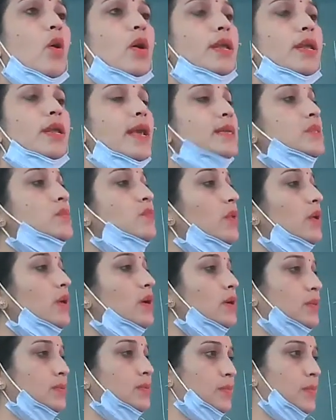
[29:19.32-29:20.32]
on
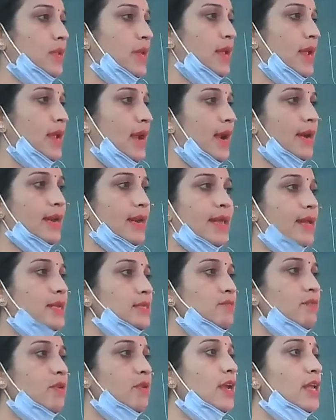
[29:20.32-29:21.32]
guesswork. And
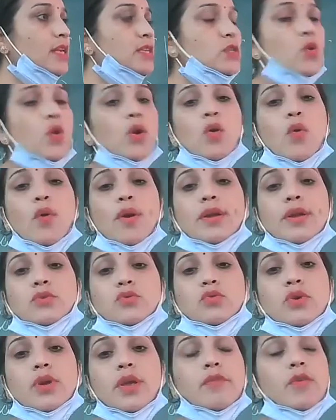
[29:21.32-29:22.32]
guesswork is not going
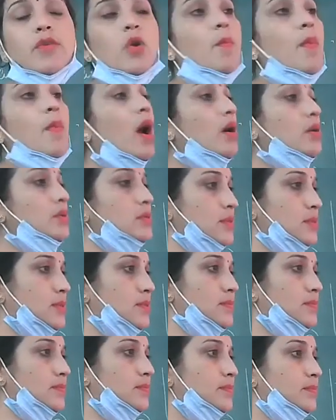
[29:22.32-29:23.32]
to give you
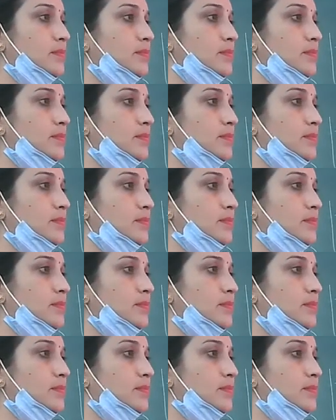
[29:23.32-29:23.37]
marks.